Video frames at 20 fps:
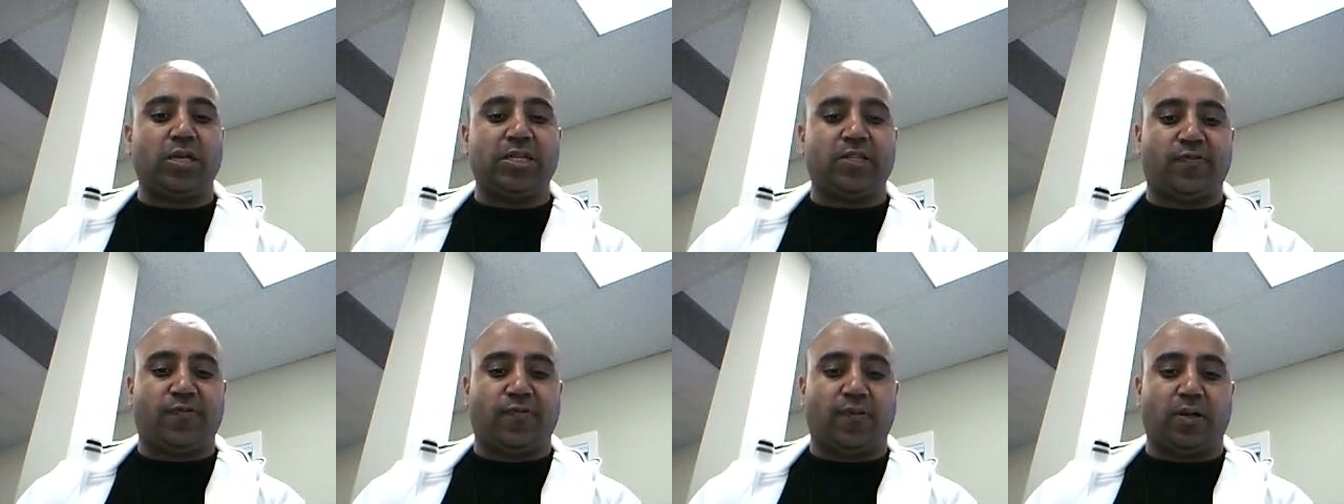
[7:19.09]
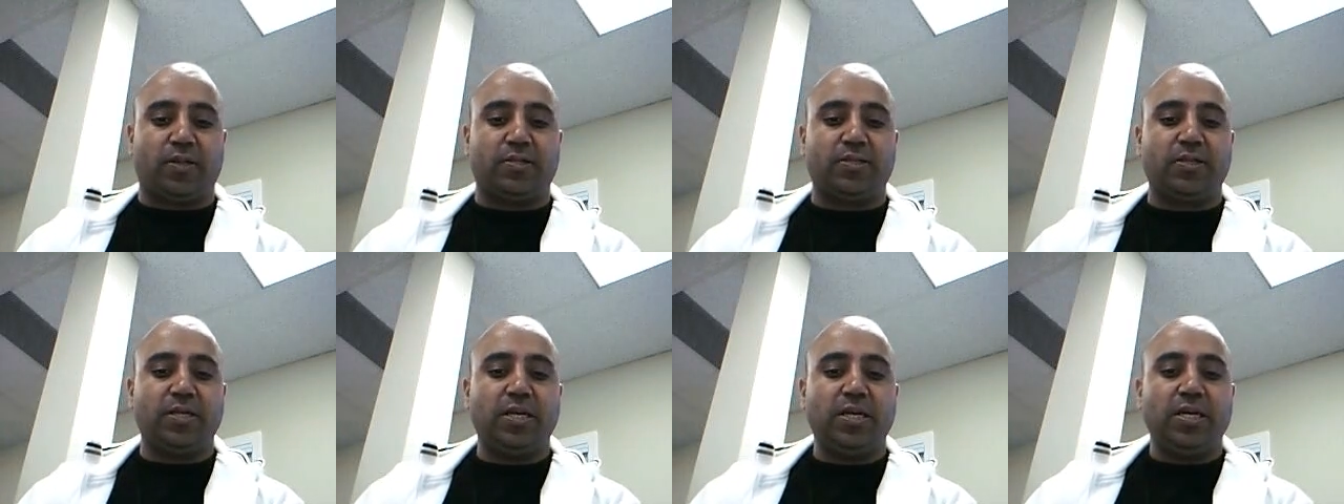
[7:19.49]
and this
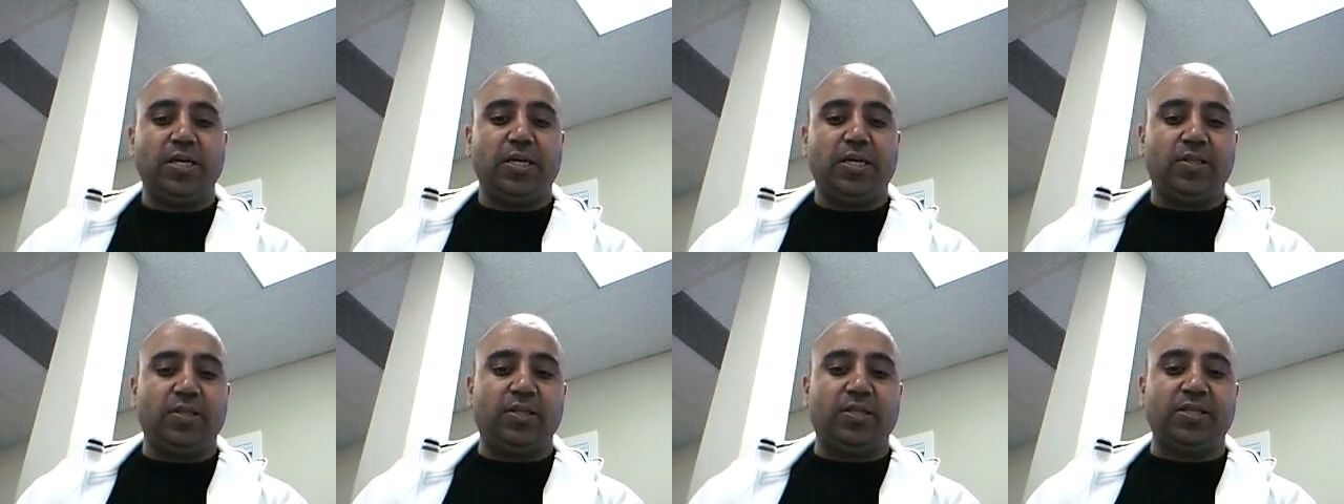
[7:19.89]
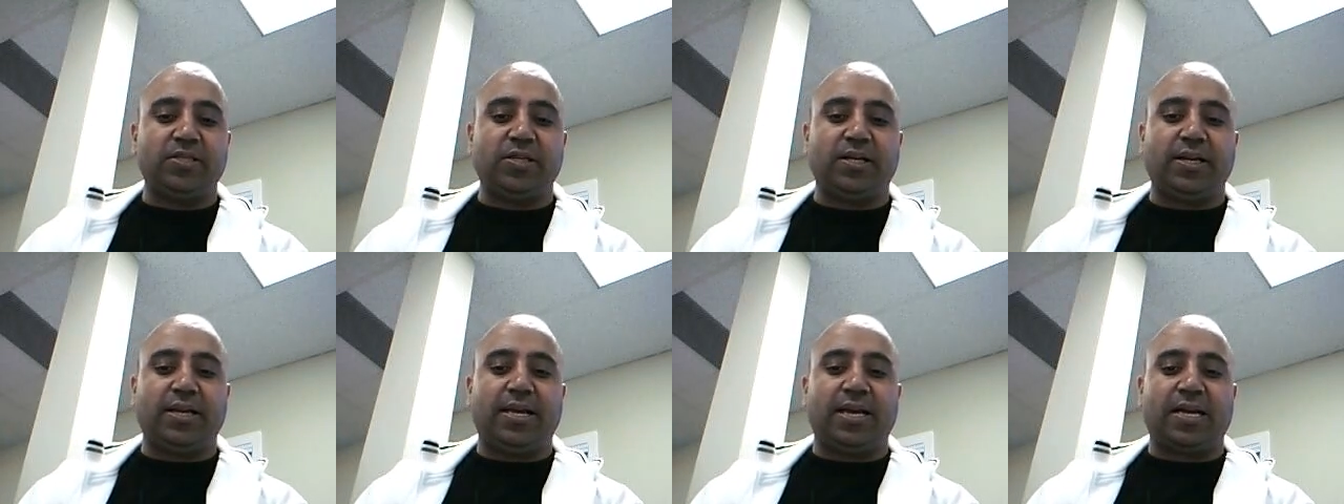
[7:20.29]
is regarding
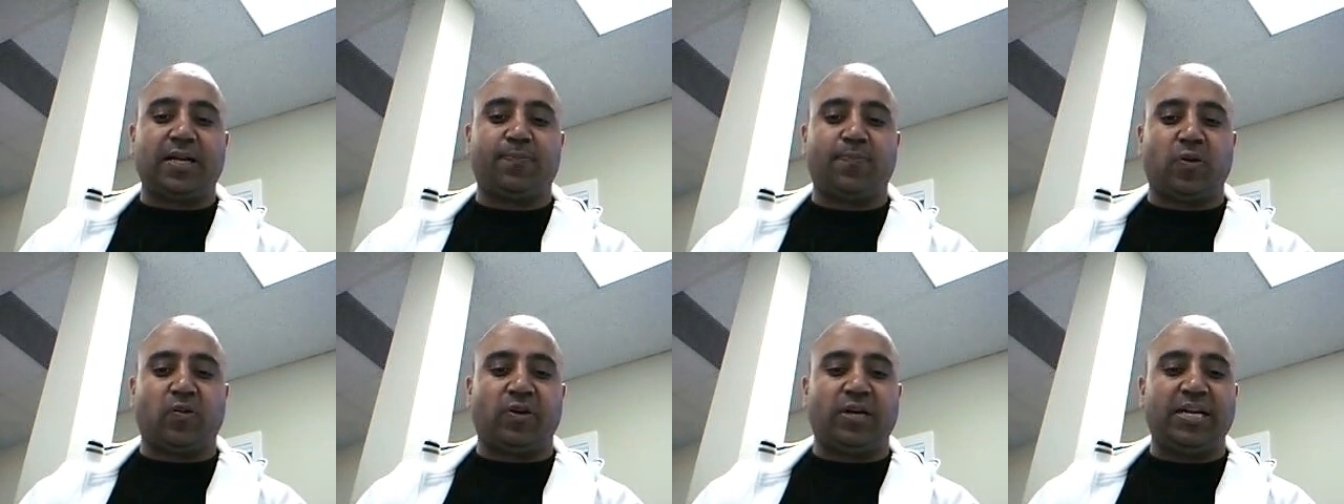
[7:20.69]
the